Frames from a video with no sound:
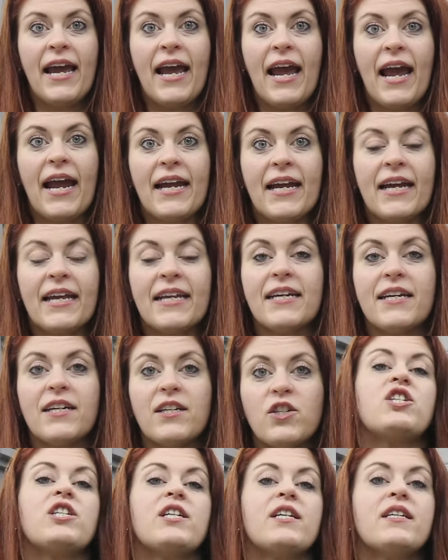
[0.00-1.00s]
And
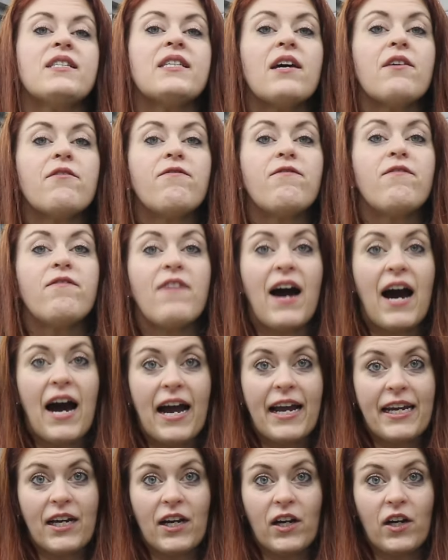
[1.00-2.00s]
she is a
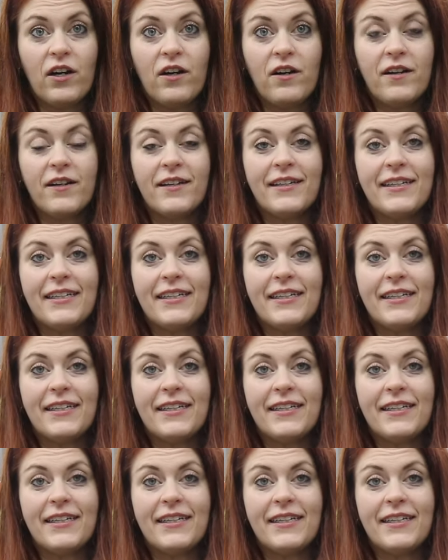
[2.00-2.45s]
fire